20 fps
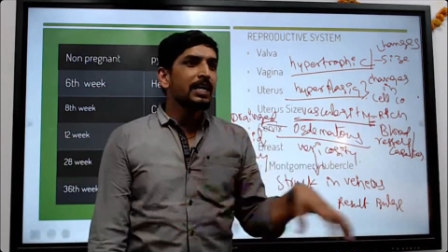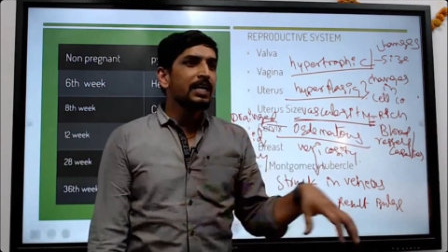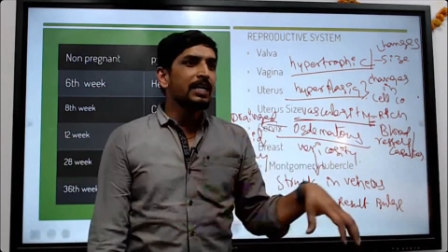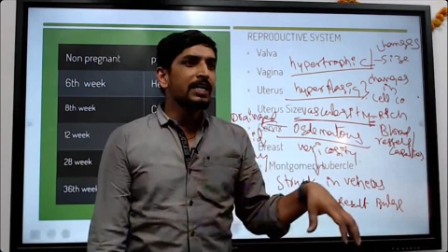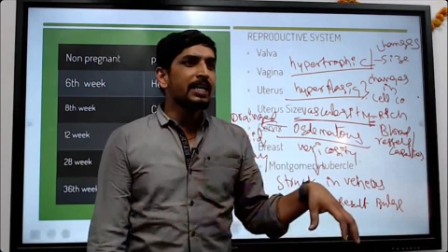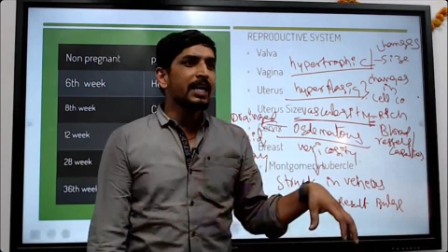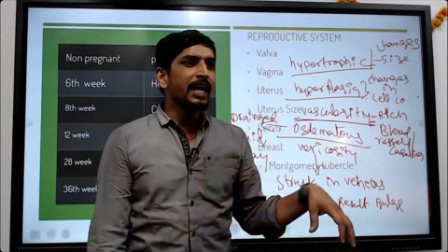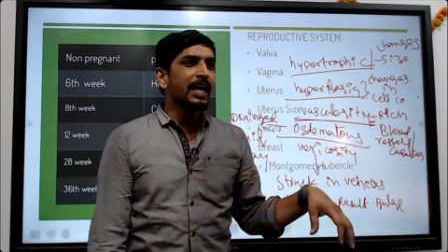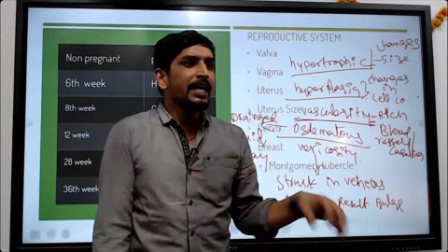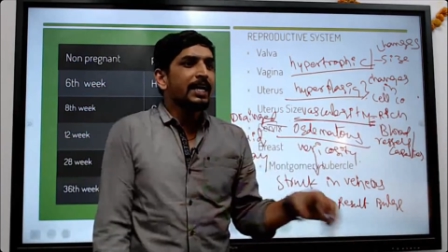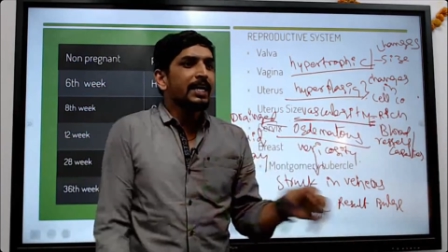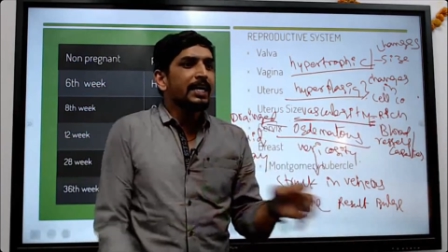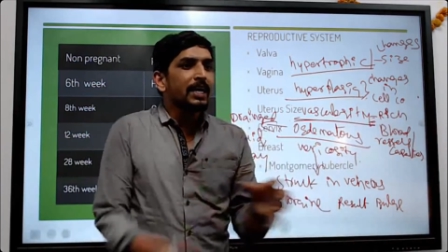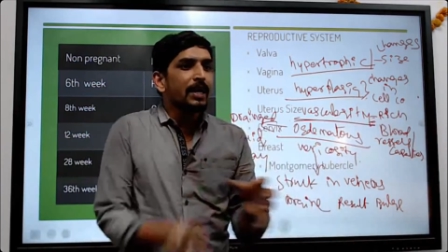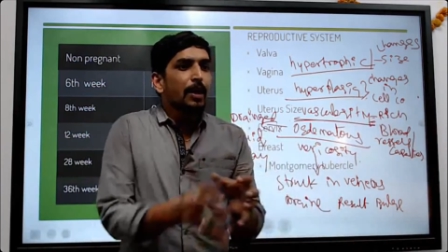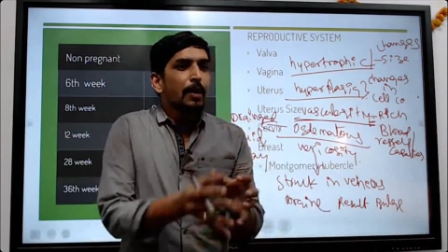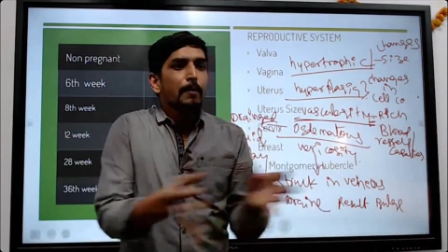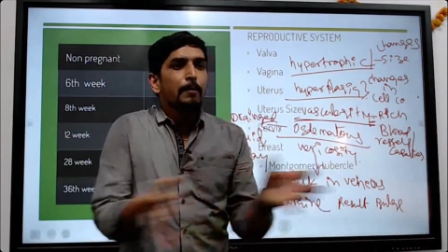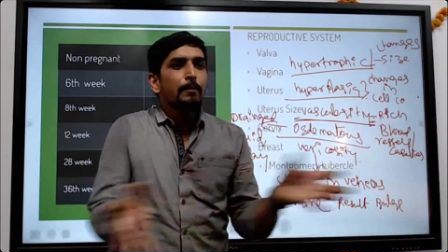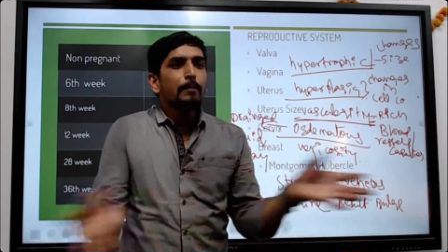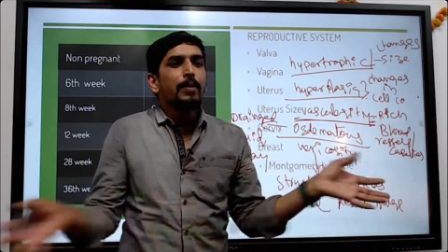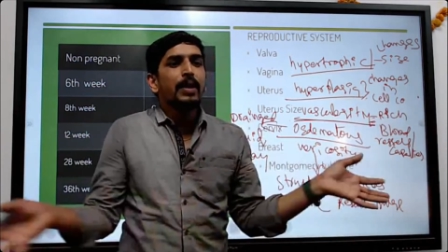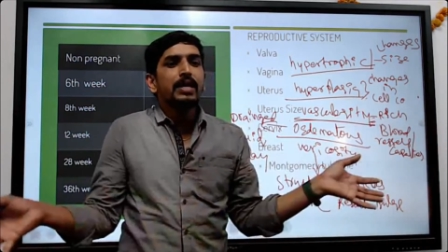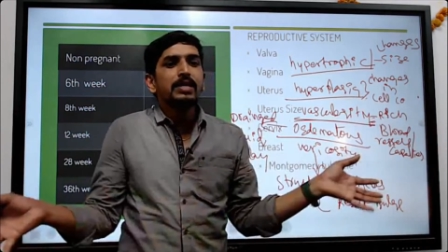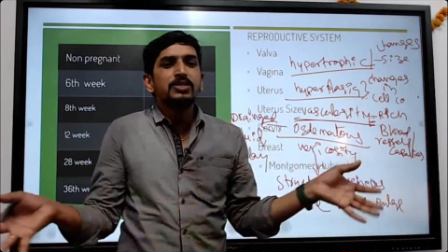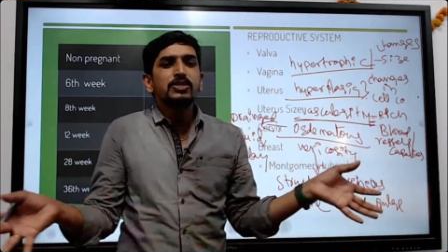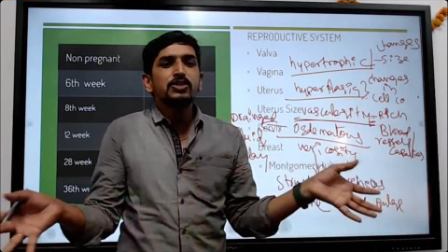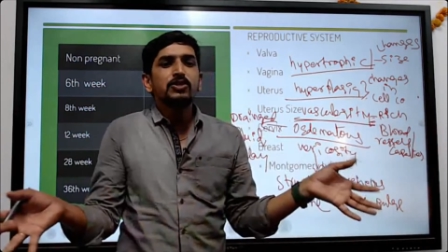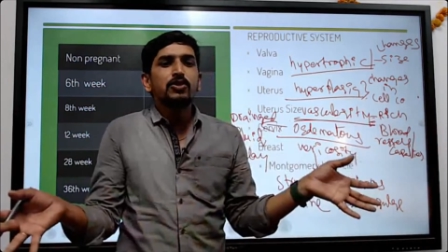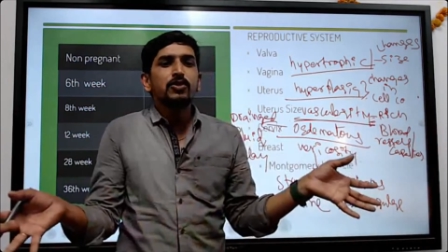drained,
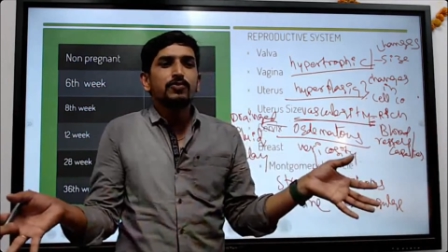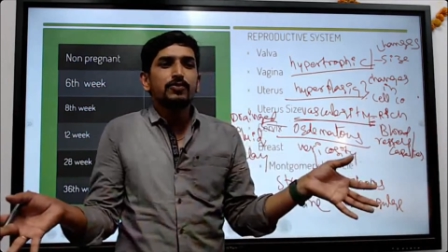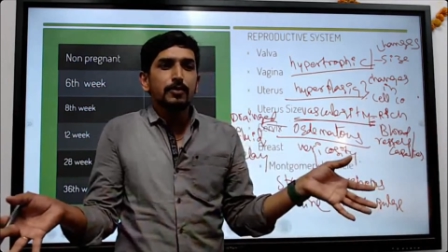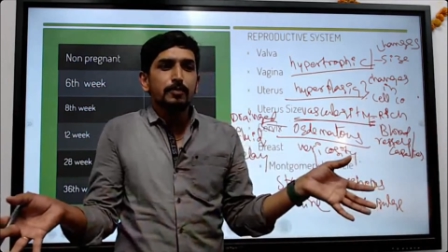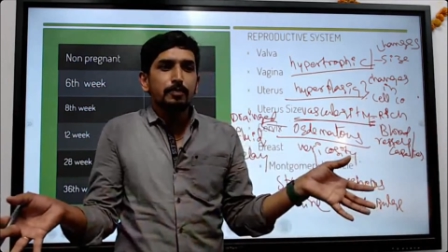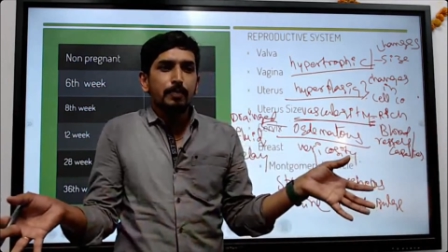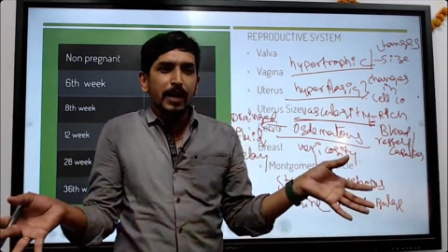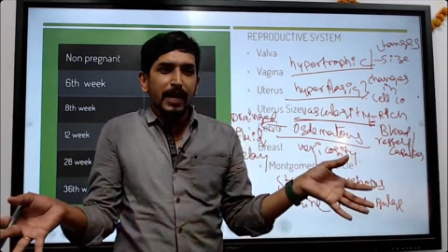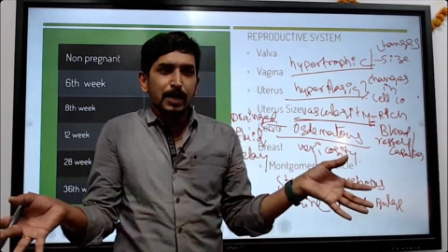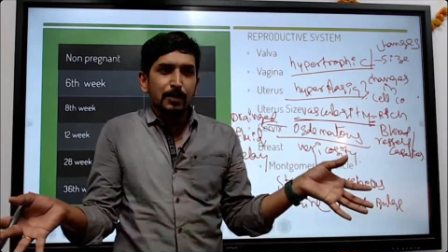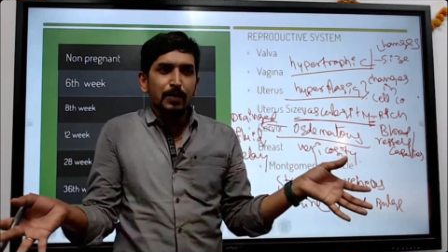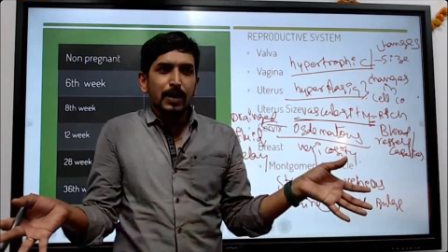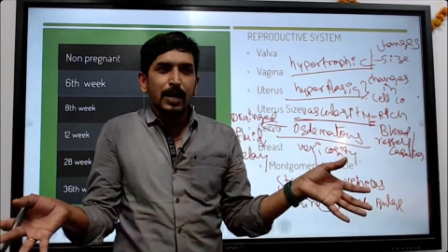bulging of the pipe.